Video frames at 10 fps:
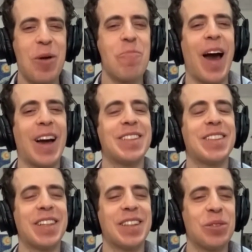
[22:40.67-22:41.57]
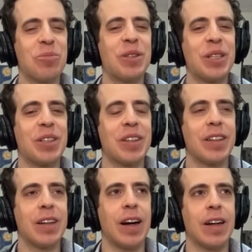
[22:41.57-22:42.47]
practicing this
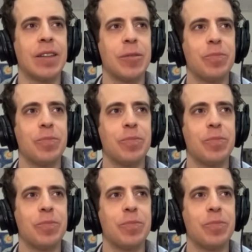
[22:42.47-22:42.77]
particular rag.